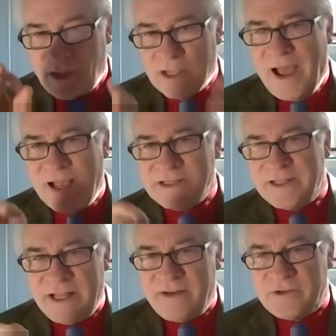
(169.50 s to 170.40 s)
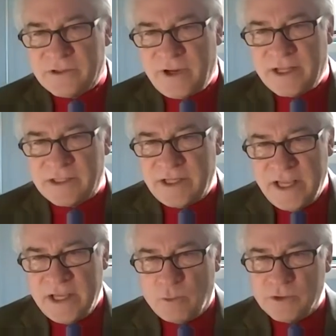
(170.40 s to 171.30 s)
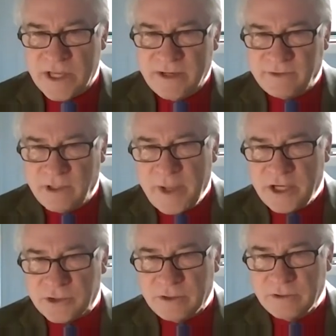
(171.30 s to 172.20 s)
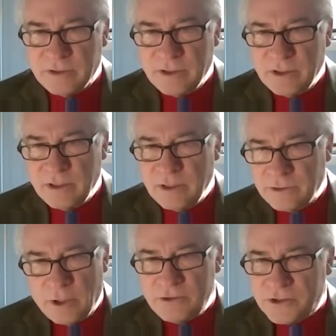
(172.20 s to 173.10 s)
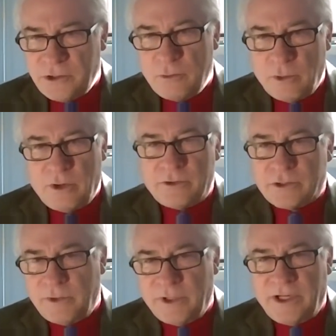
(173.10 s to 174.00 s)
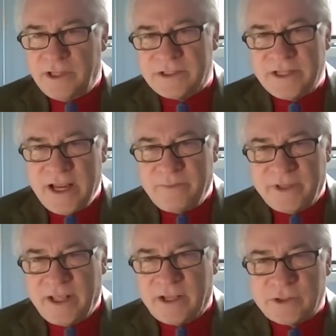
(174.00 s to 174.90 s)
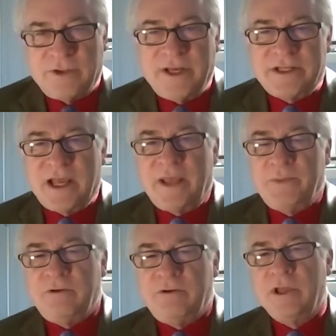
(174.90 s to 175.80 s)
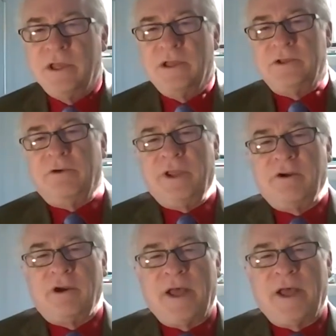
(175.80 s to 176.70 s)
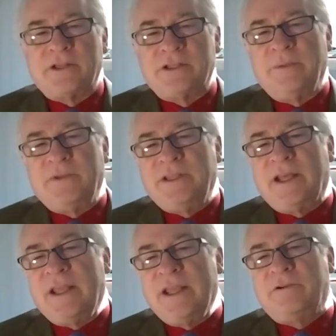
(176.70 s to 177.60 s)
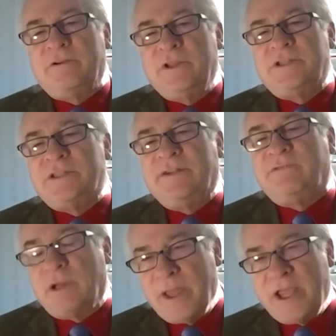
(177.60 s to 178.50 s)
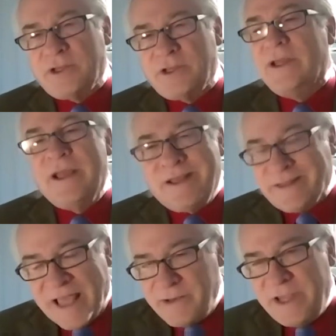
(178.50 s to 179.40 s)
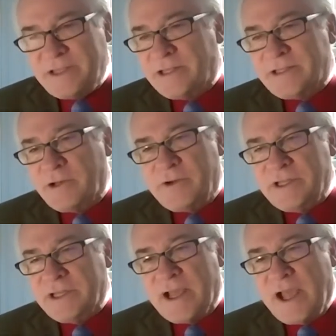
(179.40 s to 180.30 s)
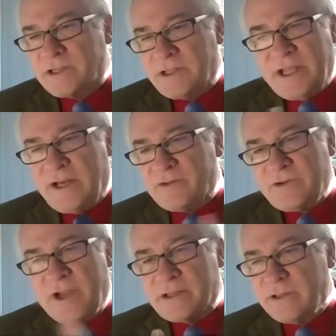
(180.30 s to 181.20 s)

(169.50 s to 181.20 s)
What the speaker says: oxidative stress equals inflammation. Those two words are really the same thing. So anytime you hear about something that increases inflammation, that means it's increasing oxidative stress.